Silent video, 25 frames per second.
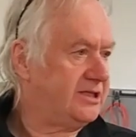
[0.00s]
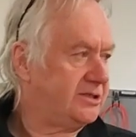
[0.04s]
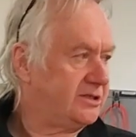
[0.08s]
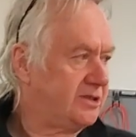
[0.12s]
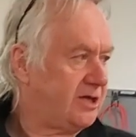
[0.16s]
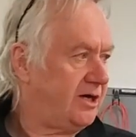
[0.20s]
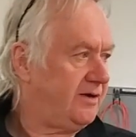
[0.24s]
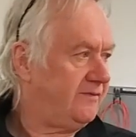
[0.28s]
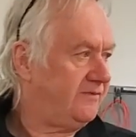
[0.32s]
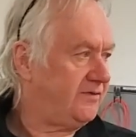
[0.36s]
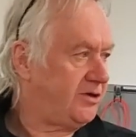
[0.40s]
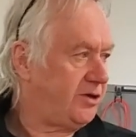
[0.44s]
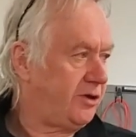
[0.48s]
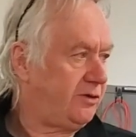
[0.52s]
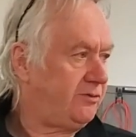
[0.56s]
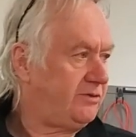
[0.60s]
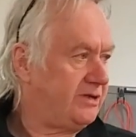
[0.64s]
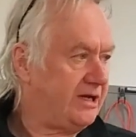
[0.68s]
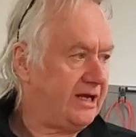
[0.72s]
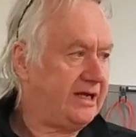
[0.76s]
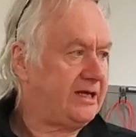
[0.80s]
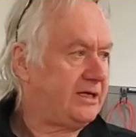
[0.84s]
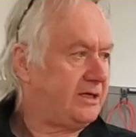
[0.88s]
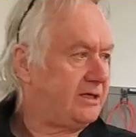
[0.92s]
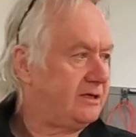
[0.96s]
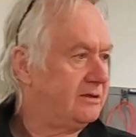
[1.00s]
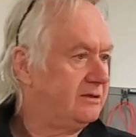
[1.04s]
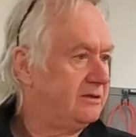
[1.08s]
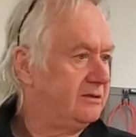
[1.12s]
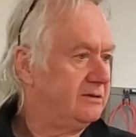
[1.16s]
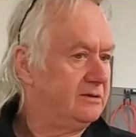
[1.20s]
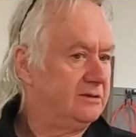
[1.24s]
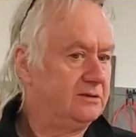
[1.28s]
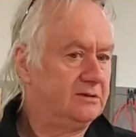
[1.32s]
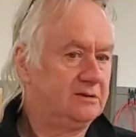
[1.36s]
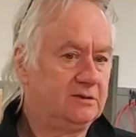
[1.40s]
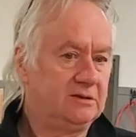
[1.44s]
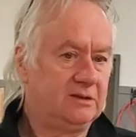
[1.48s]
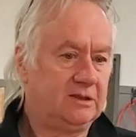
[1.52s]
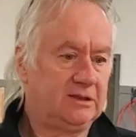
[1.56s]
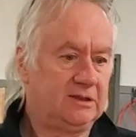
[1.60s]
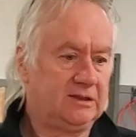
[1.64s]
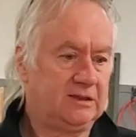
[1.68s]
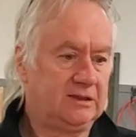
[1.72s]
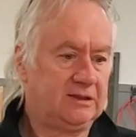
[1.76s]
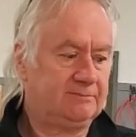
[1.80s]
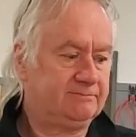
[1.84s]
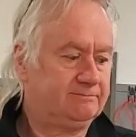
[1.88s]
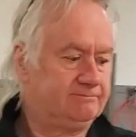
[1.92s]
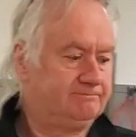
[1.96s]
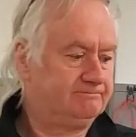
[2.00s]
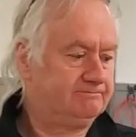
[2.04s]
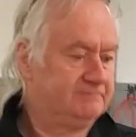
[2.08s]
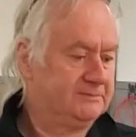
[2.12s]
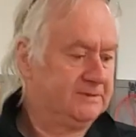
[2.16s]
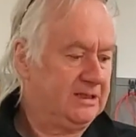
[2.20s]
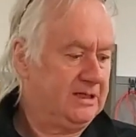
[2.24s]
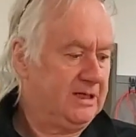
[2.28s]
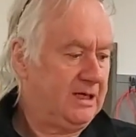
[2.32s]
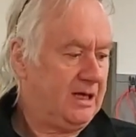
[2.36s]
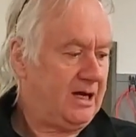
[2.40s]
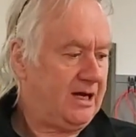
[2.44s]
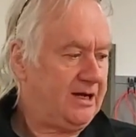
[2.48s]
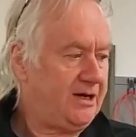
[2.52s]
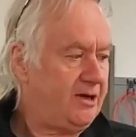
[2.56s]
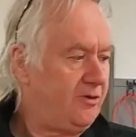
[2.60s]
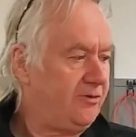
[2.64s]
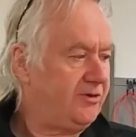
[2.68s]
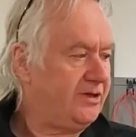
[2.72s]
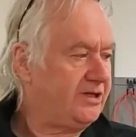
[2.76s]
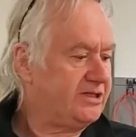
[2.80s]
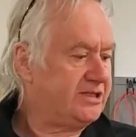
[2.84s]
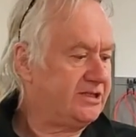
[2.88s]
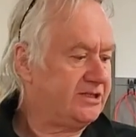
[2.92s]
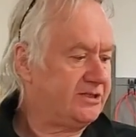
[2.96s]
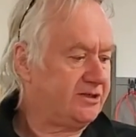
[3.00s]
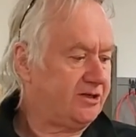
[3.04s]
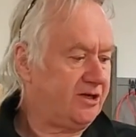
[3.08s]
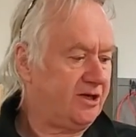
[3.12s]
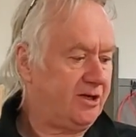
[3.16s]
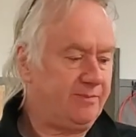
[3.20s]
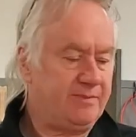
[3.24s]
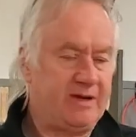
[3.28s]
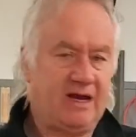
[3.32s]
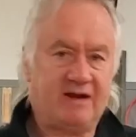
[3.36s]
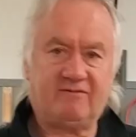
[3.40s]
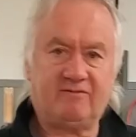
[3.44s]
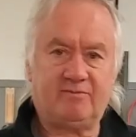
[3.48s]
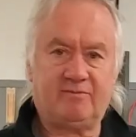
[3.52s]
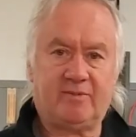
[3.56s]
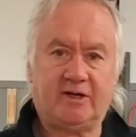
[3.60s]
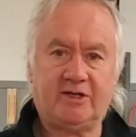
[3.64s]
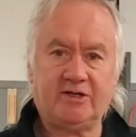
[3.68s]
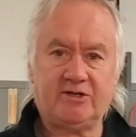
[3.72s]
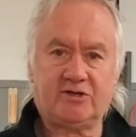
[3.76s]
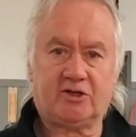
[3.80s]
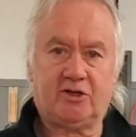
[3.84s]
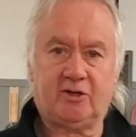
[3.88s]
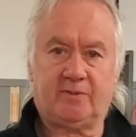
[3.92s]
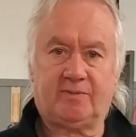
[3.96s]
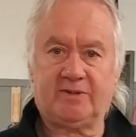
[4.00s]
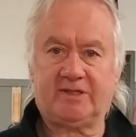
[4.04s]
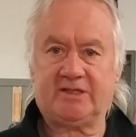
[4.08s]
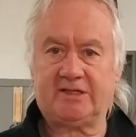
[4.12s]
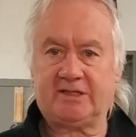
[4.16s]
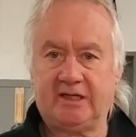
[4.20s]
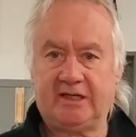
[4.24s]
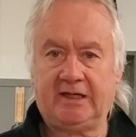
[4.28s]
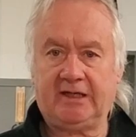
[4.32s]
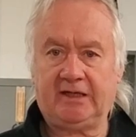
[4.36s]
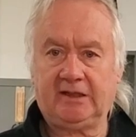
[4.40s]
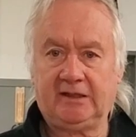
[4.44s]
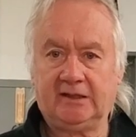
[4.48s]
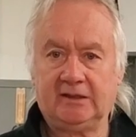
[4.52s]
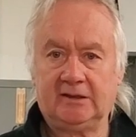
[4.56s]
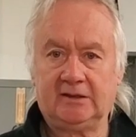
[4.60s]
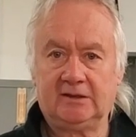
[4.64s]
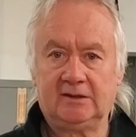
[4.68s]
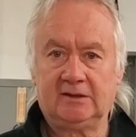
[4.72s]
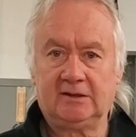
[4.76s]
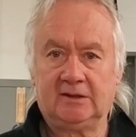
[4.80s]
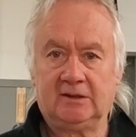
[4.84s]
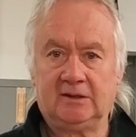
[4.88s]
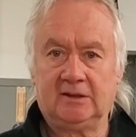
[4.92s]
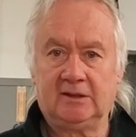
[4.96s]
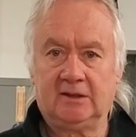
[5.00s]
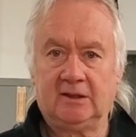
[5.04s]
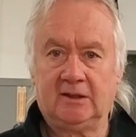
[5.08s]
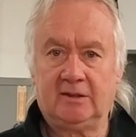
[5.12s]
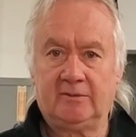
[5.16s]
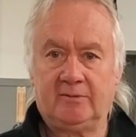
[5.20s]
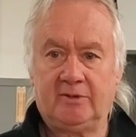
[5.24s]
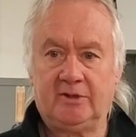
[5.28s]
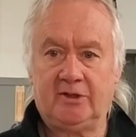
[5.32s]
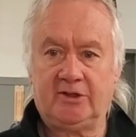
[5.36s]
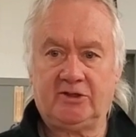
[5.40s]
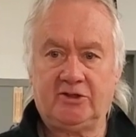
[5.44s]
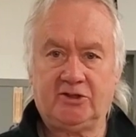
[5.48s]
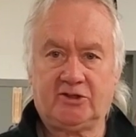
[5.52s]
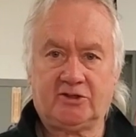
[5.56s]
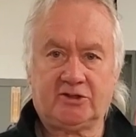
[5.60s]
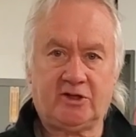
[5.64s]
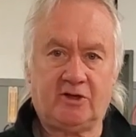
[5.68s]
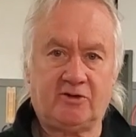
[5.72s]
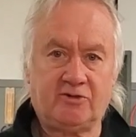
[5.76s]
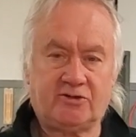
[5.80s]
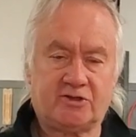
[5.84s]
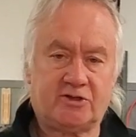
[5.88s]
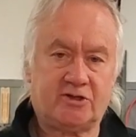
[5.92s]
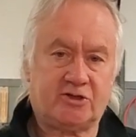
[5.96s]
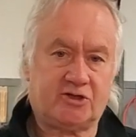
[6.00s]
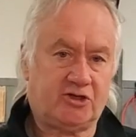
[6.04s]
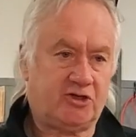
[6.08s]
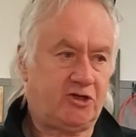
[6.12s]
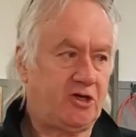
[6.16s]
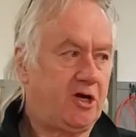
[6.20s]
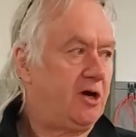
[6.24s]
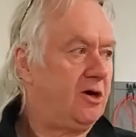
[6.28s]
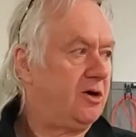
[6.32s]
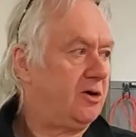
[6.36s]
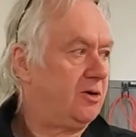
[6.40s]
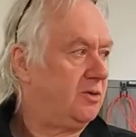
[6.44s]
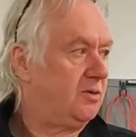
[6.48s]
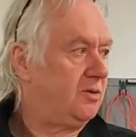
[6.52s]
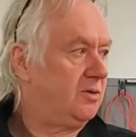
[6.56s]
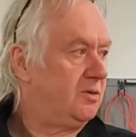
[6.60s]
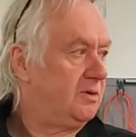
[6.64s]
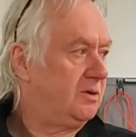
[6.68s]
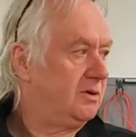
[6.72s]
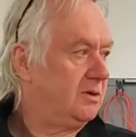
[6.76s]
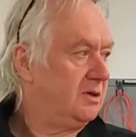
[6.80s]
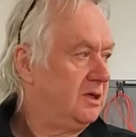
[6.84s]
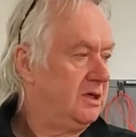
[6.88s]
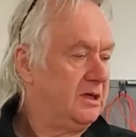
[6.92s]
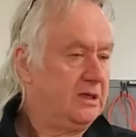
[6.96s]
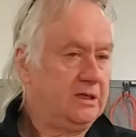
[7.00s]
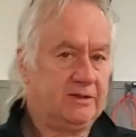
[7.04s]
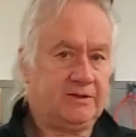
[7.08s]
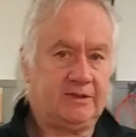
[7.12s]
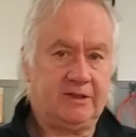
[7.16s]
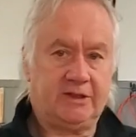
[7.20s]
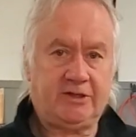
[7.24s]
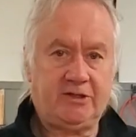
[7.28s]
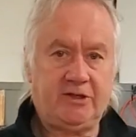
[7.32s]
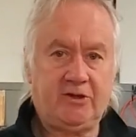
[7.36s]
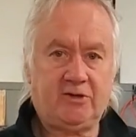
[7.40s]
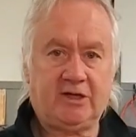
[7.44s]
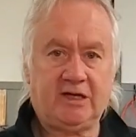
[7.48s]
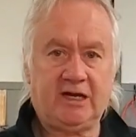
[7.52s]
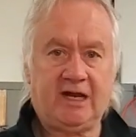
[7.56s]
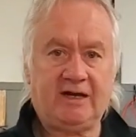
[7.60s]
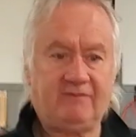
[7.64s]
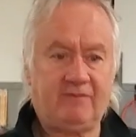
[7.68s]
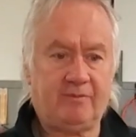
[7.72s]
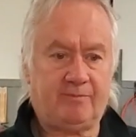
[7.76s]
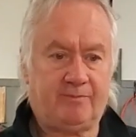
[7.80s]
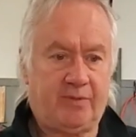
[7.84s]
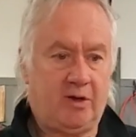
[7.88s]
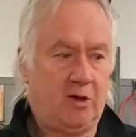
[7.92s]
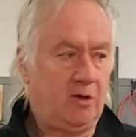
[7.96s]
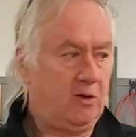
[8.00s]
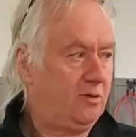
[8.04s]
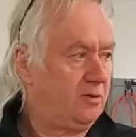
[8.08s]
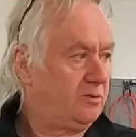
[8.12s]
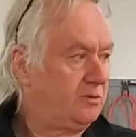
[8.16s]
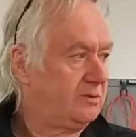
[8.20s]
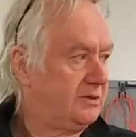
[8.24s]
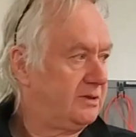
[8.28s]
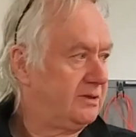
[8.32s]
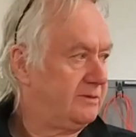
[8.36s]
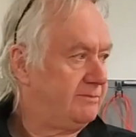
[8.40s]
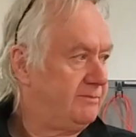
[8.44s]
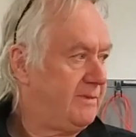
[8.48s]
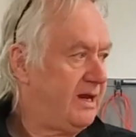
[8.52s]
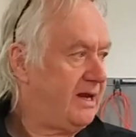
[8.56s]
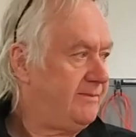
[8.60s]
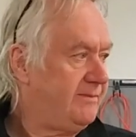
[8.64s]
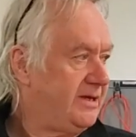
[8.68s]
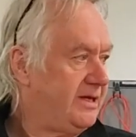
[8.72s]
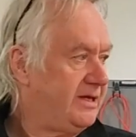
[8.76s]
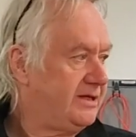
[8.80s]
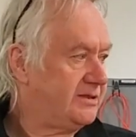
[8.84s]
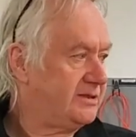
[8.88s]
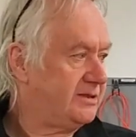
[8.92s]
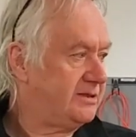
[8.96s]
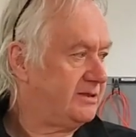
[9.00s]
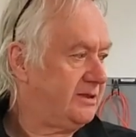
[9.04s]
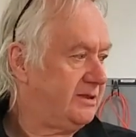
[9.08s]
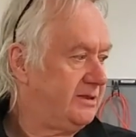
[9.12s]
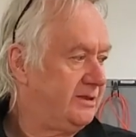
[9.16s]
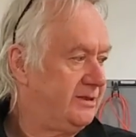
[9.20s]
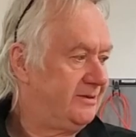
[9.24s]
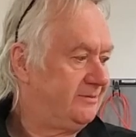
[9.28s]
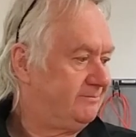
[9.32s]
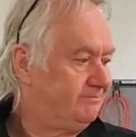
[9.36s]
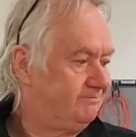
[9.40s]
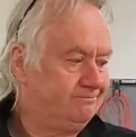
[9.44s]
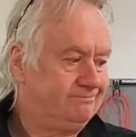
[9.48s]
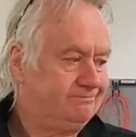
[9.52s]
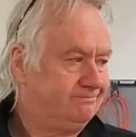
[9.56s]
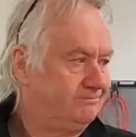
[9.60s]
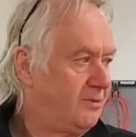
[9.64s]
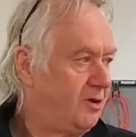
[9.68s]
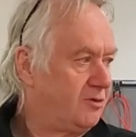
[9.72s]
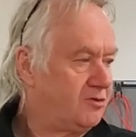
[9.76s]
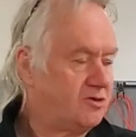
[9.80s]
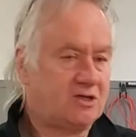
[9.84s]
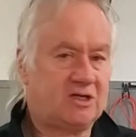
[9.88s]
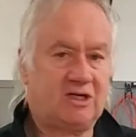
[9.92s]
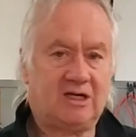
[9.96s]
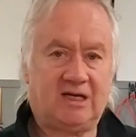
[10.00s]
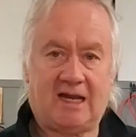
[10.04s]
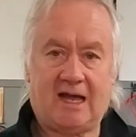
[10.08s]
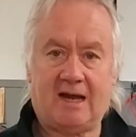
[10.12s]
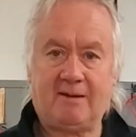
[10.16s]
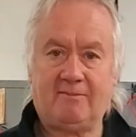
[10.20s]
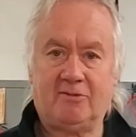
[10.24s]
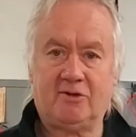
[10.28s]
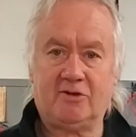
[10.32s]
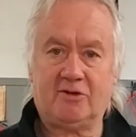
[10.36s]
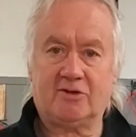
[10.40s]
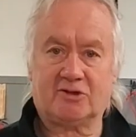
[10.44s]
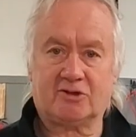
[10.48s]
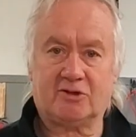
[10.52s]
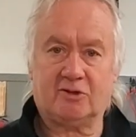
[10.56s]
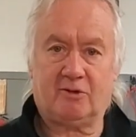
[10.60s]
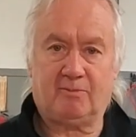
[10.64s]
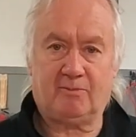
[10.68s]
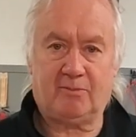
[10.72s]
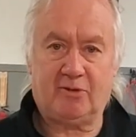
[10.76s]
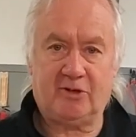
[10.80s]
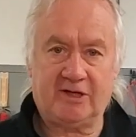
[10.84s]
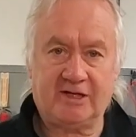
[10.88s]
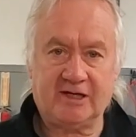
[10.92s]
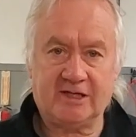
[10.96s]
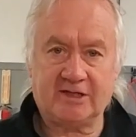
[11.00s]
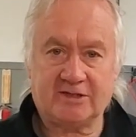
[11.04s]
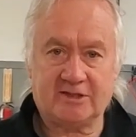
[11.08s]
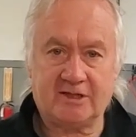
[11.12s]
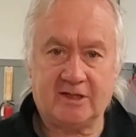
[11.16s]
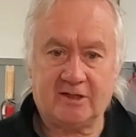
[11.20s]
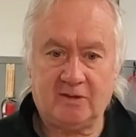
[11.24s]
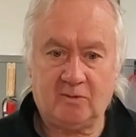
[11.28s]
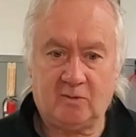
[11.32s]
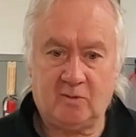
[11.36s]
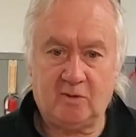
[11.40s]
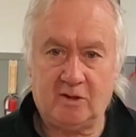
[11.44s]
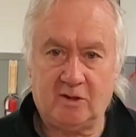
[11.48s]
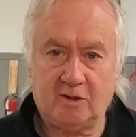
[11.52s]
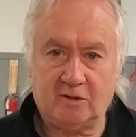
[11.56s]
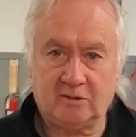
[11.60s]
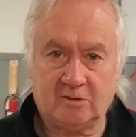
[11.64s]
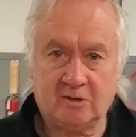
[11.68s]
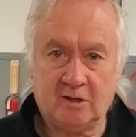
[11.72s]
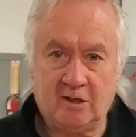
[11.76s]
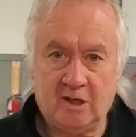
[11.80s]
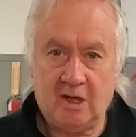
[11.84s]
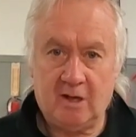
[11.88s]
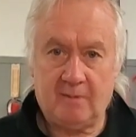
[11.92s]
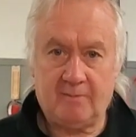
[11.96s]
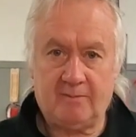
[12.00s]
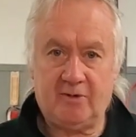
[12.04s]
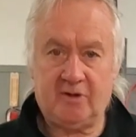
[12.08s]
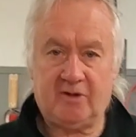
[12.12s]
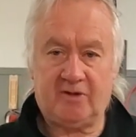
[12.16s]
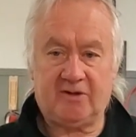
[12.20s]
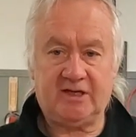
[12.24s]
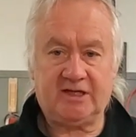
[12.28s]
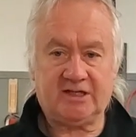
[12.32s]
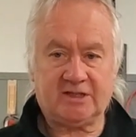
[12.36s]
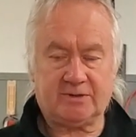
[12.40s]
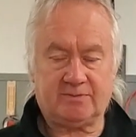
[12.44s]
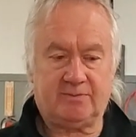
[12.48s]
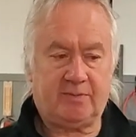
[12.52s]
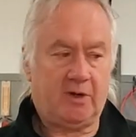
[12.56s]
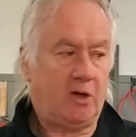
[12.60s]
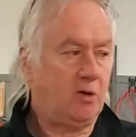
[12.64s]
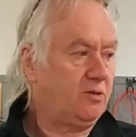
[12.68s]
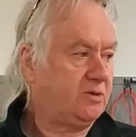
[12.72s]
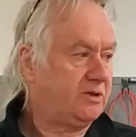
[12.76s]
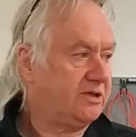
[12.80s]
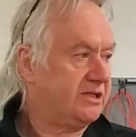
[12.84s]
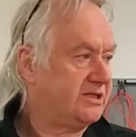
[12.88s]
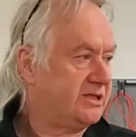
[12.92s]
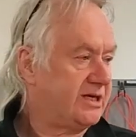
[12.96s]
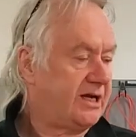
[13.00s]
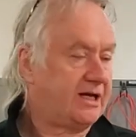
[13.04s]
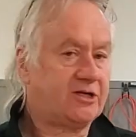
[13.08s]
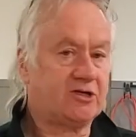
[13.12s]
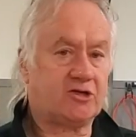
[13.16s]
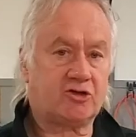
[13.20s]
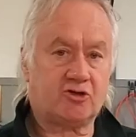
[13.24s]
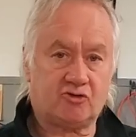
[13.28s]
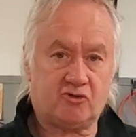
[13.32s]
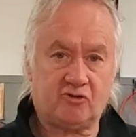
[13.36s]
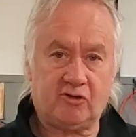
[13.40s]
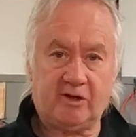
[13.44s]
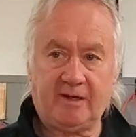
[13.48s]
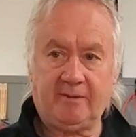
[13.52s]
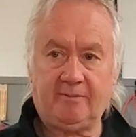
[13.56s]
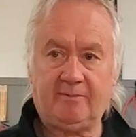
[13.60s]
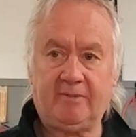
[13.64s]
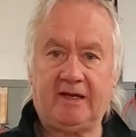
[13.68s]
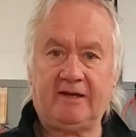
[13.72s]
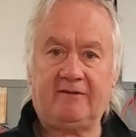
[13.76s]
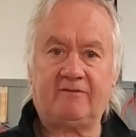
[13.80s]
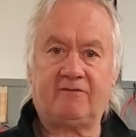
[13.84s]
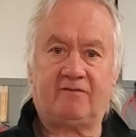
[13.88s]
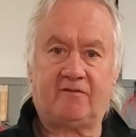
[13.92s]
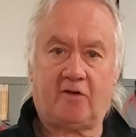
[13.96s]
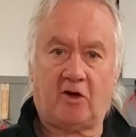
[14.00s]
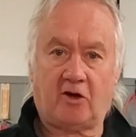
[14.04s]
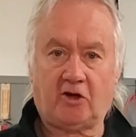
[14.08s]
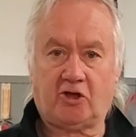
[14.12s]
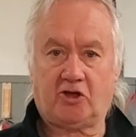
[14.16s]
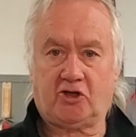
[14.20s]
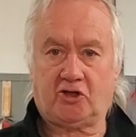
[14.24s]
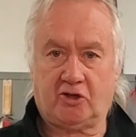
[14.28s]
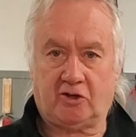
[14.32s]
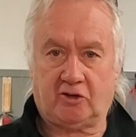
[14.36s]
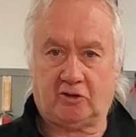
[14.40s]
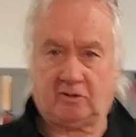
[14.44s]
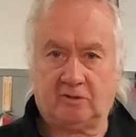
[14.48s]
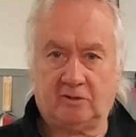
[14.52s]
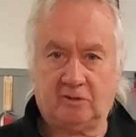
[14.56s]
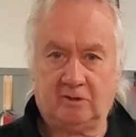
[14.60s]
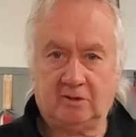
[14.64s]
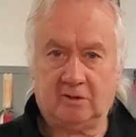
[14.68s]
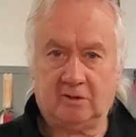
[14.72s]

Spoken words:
It's kind of unique. I know this isn't going to be everybody's cup of tea, but it just goes to show that you can have a boat that maybe isn't the most glamorous or prettiest in the world, but this boat is extremely functional.